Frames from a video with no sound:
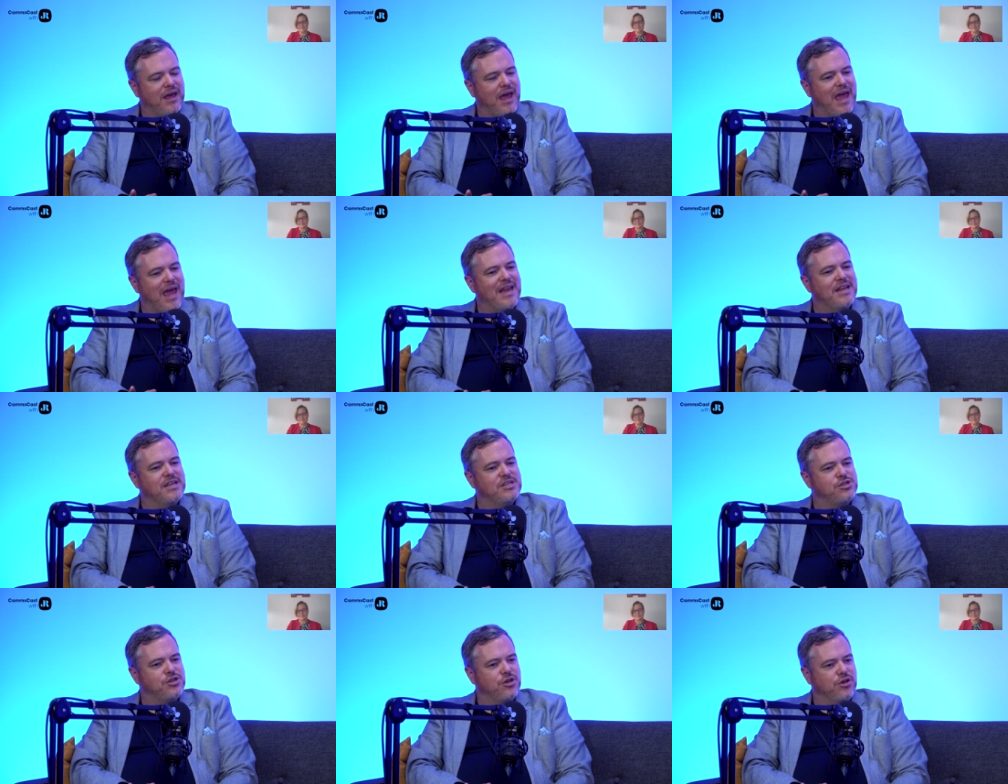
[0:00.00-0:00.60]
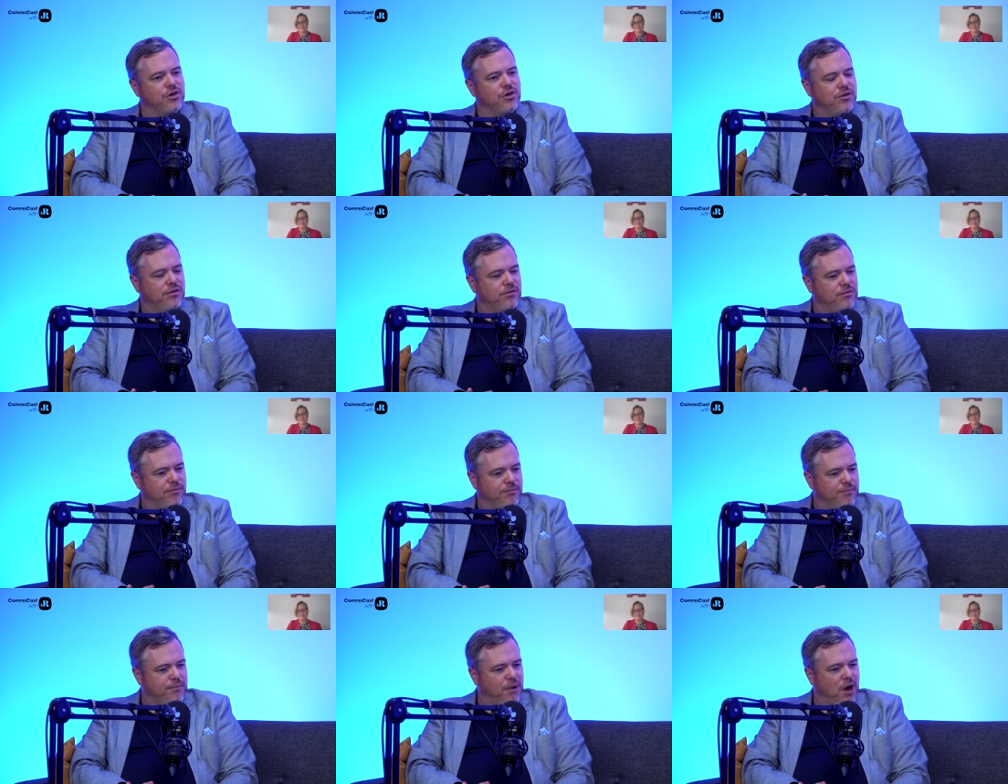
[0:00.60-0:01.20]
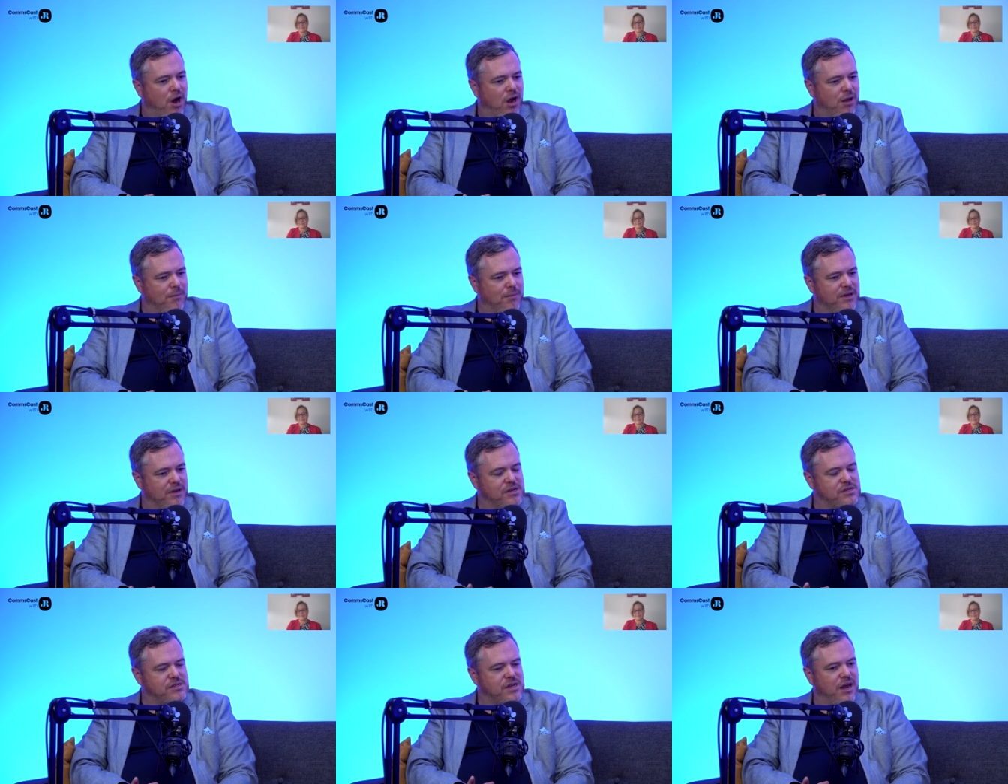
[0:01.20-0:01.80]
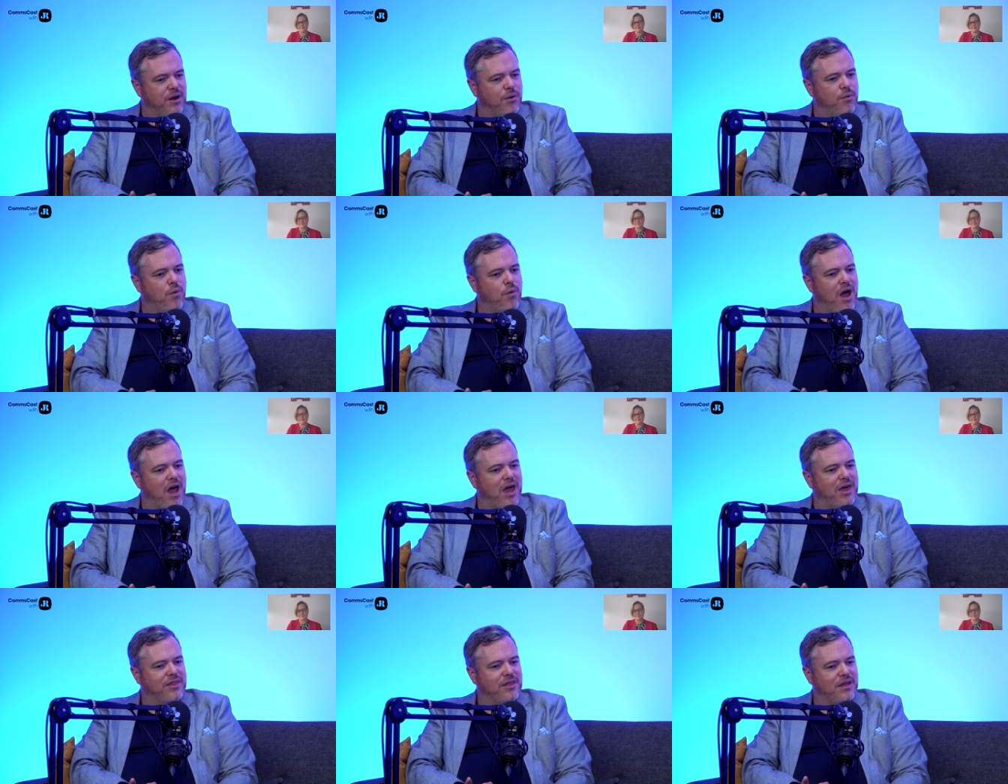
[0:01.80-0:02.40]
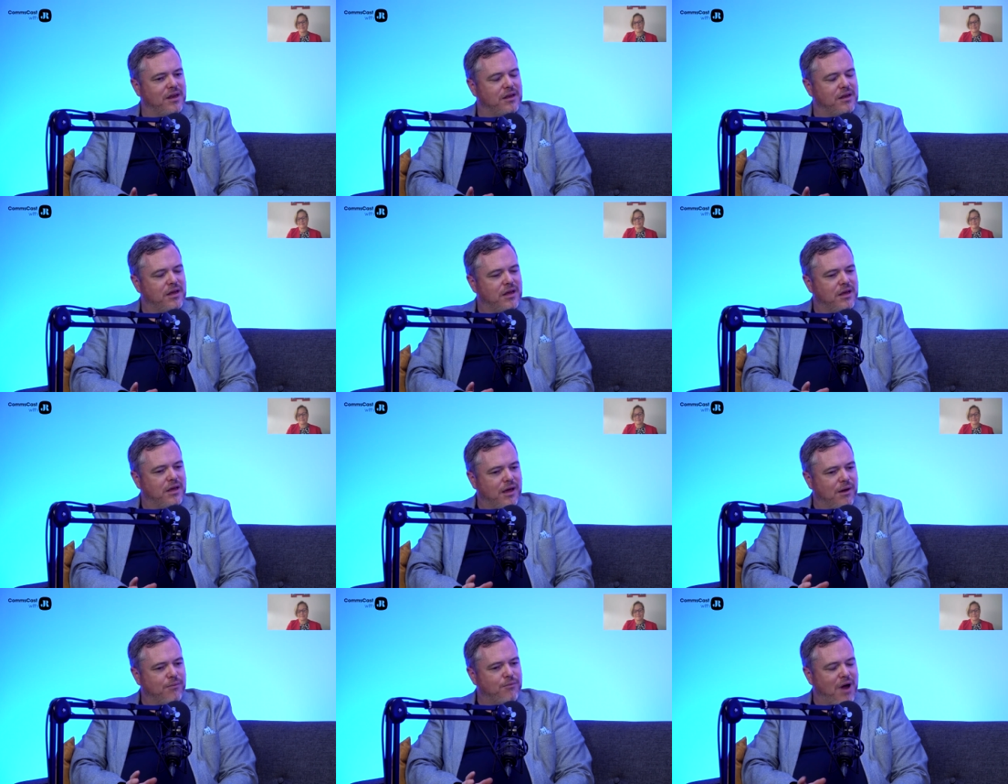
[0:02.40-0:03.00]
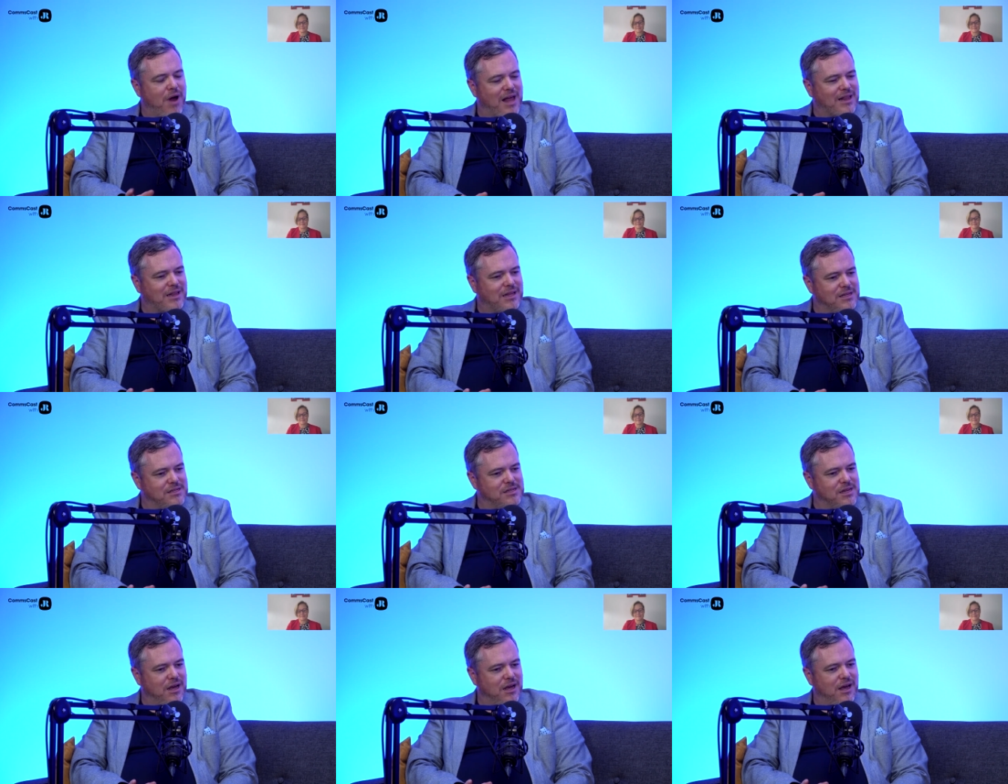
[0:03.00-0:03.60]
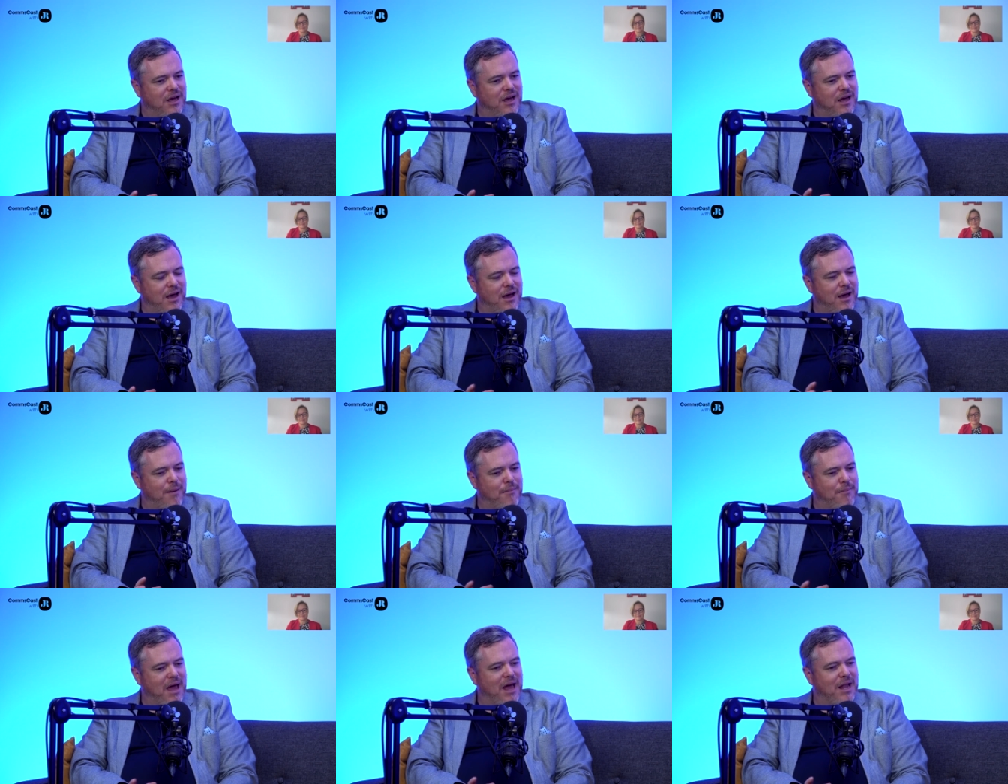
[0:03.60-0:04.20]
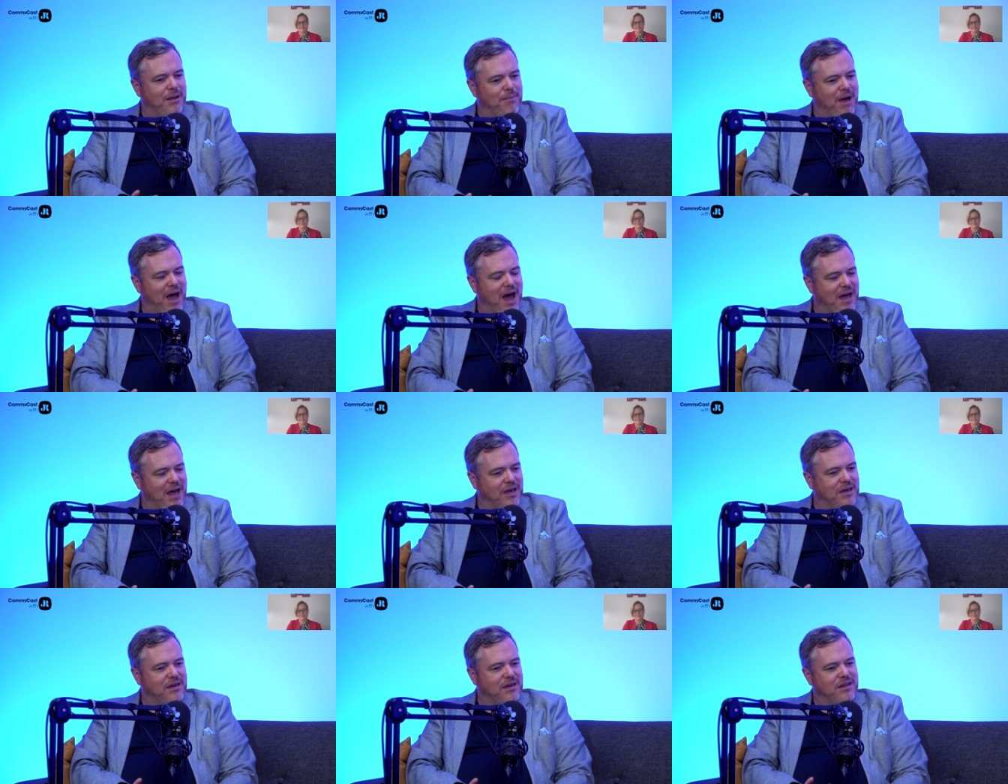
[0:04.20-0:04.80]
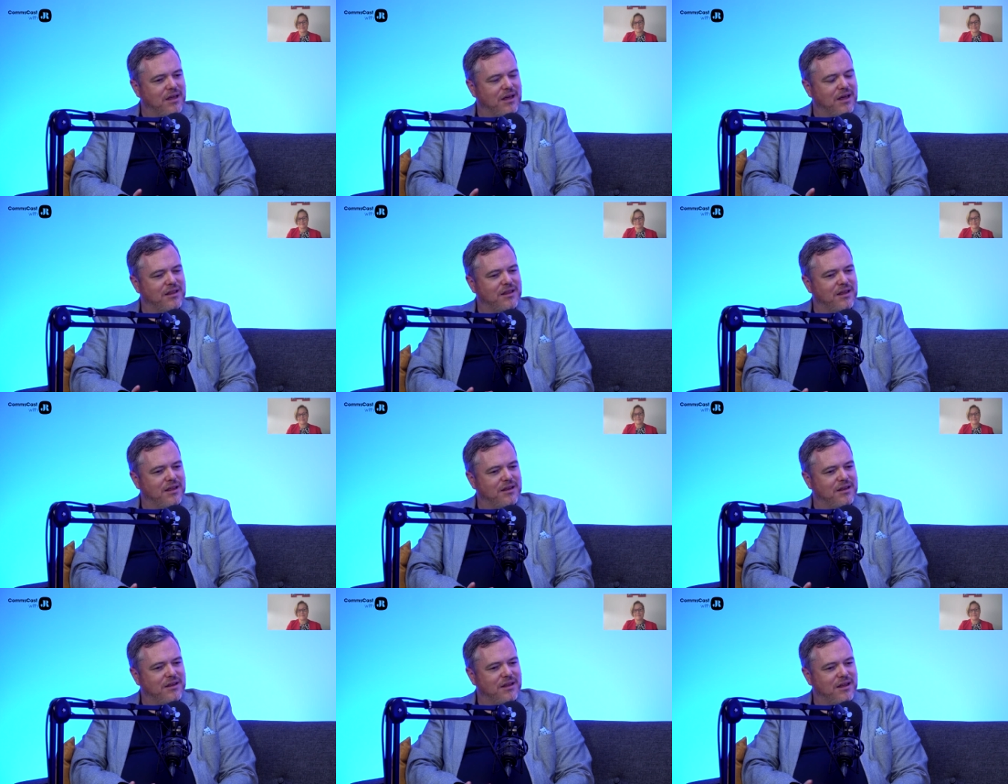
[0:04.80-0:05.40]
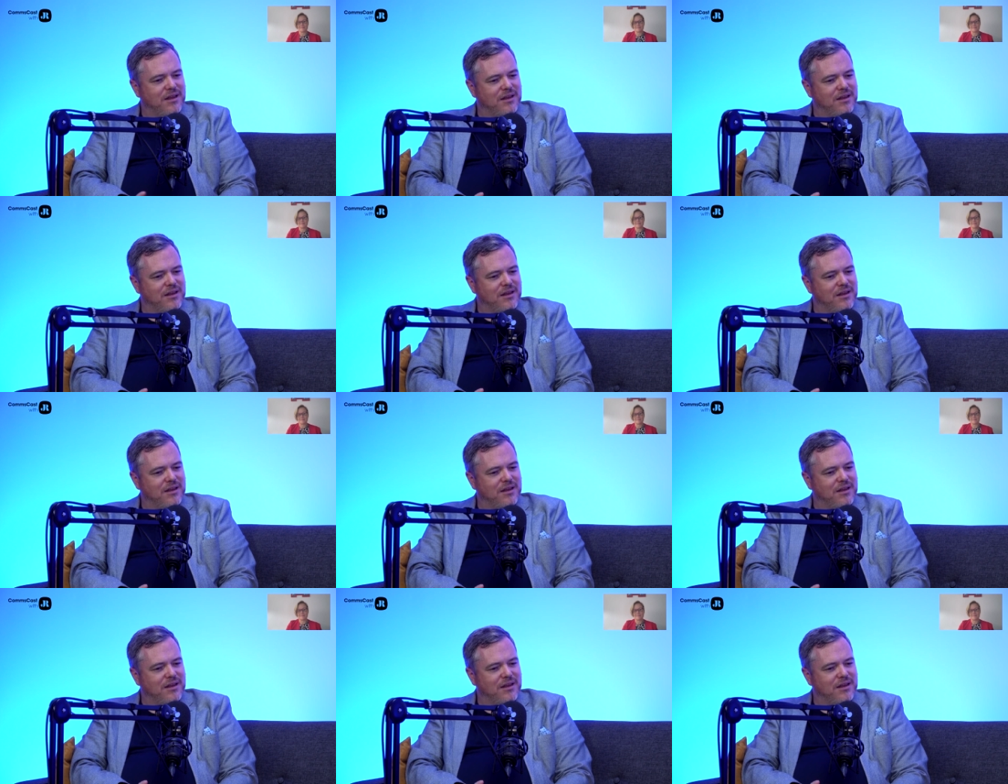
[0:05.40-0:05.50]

into Parliament in a way that rattles a mailbag that